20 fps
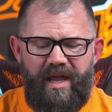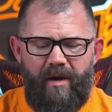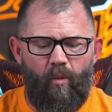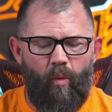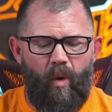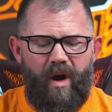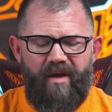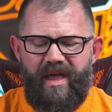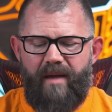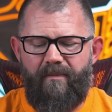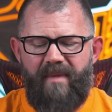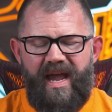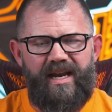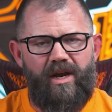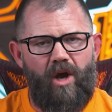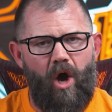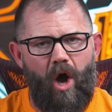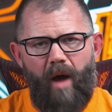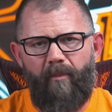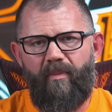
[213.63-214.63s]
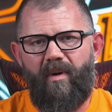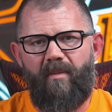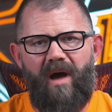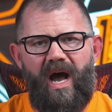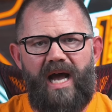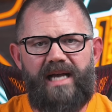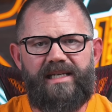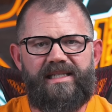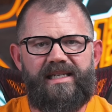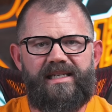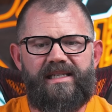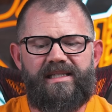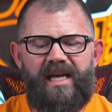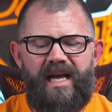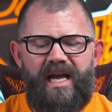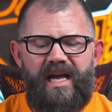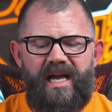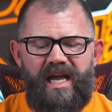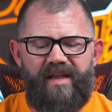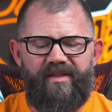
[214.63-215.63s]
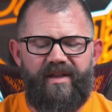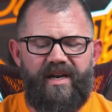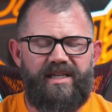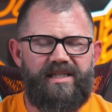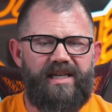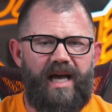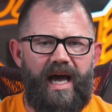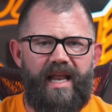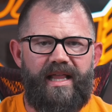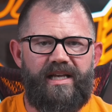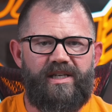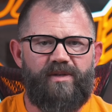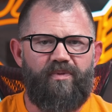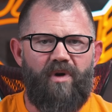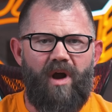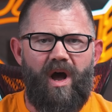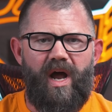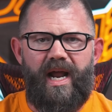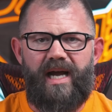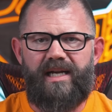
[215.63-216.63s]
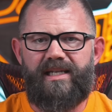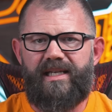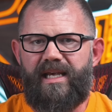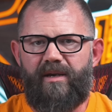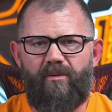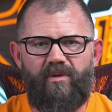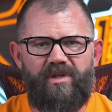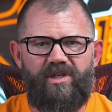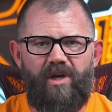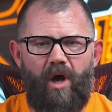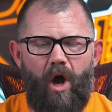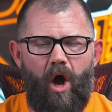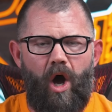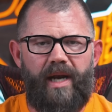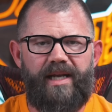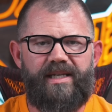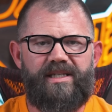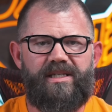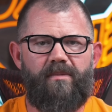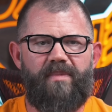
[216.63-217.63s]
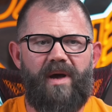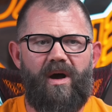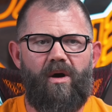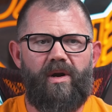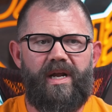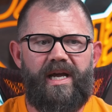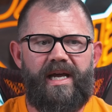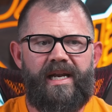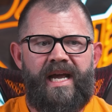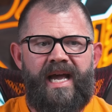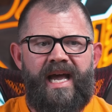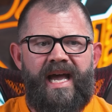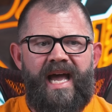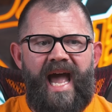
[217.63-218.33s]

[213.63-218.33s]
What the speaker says: Where they made compromises in the design of this product, he was honest about it.